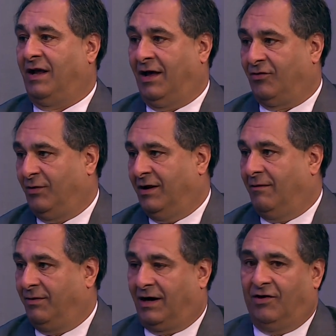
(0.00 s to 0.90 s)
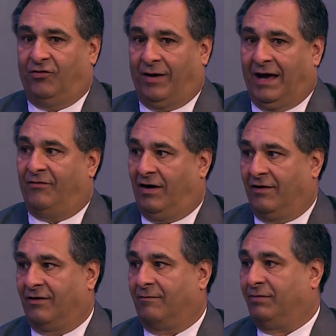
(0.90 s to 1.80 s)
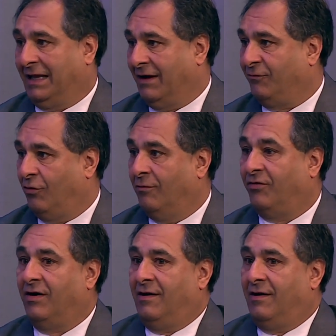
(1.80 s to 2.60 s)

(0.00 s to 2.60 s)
as we know, because you have other platforms.